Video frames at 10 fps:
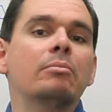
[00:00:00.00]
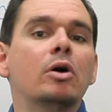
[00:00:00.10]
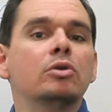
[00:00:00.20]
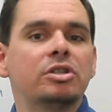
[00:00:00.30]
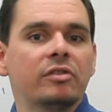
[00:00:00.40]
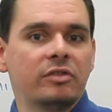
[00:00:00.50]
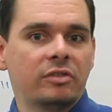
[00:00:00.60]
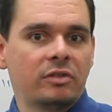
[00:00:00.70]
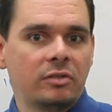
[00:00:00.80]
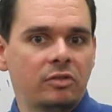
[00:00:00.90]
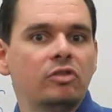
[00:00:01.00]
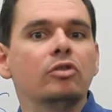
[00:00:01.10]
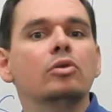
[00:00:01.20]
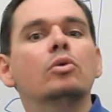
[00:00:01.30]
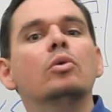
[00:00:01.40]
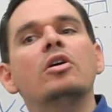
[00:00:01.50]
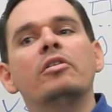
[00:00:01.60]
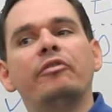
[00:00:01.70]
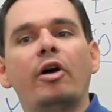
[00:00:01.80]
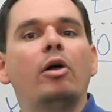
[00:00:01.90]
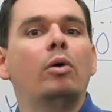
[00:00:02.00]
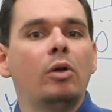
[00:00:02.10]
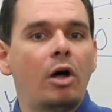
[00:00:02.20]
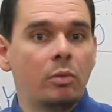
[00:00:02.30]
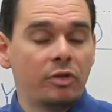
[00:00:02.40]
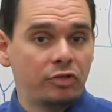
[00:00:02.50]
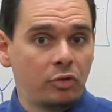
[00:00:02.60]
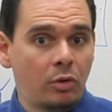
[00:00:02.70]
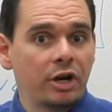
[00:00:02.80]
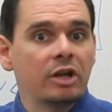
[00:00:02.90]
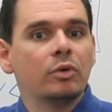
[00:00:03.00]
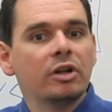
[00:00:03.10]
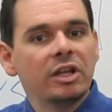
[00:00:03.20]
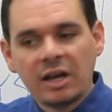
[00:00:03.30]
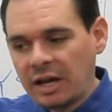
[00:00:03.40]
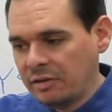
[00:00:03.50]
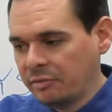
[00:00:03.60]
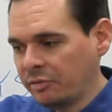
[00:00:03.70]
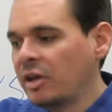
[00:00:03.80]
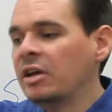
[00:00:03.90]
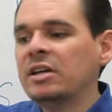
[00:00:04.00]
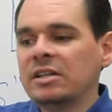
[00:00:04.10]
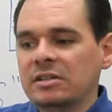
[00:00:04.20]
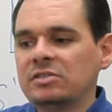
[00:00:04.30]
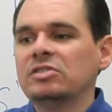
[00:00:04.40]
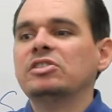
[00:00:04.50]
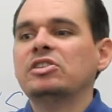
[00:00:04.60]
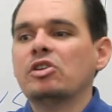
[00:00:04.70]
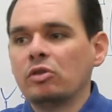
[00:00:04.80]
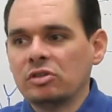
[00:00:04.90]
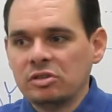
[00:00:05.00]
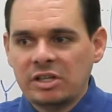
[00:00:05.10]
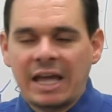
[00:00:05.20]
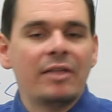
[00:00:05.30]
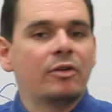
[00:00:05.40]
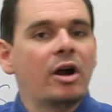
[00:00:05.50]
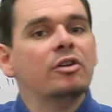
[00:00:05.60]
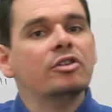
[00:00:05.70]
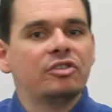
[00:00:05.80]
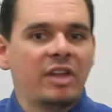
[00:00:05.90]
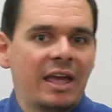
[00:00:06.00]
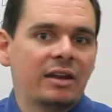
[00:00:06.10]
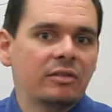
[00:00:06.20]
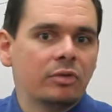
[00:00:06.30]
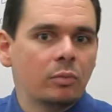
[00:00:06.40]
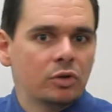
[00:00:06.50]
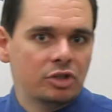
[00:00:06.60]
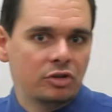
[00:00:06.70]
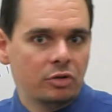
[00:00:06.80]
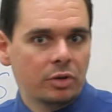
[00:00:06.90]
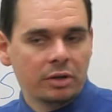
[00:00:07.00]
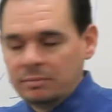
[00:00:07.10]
motions to follow along with the story and really kind of, you know, gather understanding from what you're doing.